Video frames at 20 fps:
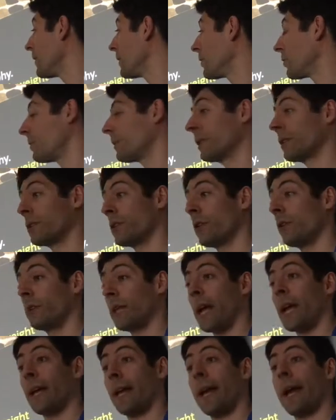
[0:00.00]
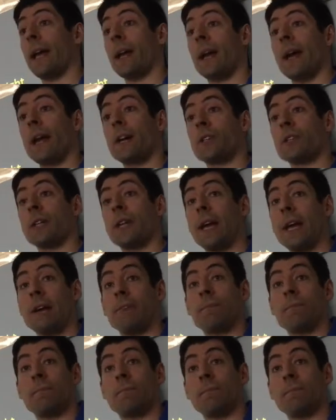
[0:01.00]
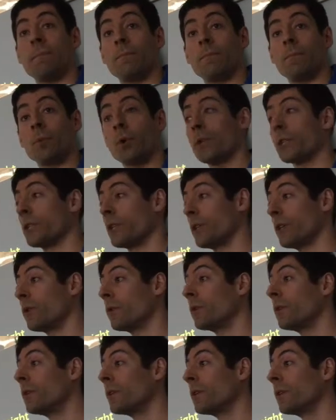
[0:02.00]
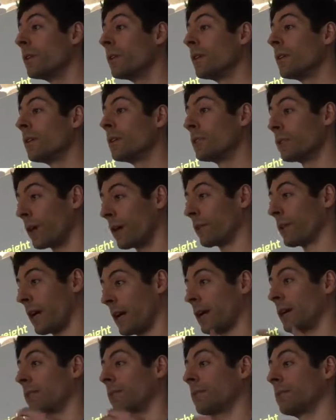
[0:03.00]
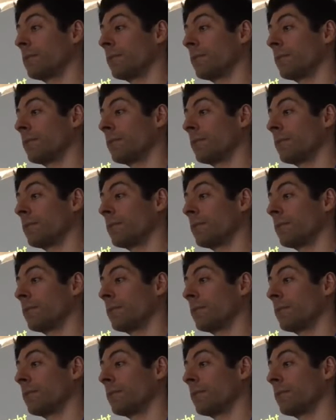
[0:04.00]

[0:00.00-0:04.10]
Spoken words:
They're being told, hey, I actually have work to do. So I've got to,